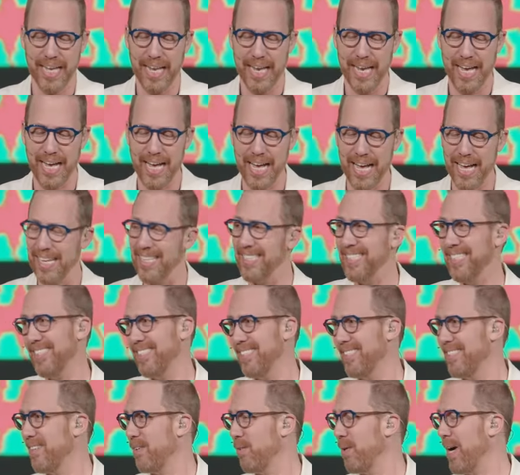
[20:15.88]
uh,
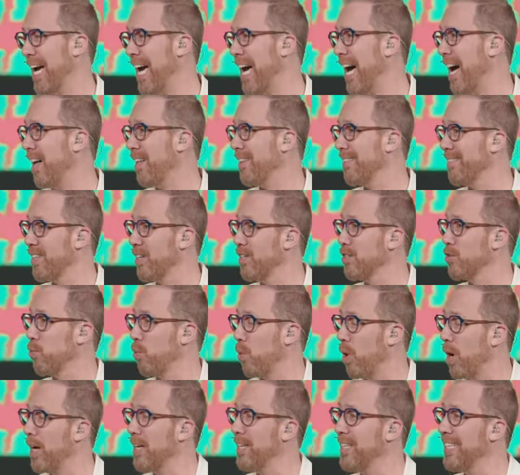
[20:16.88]
well there's
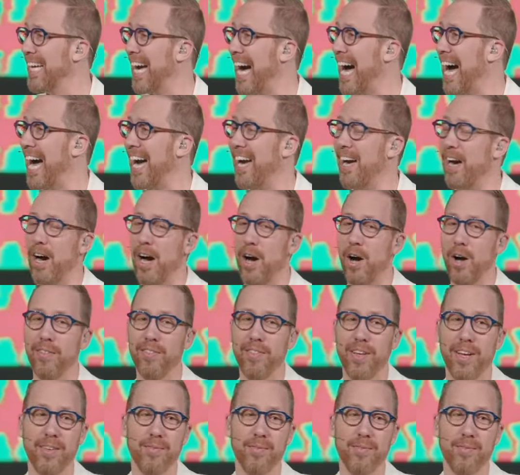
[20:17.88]
one guy uh,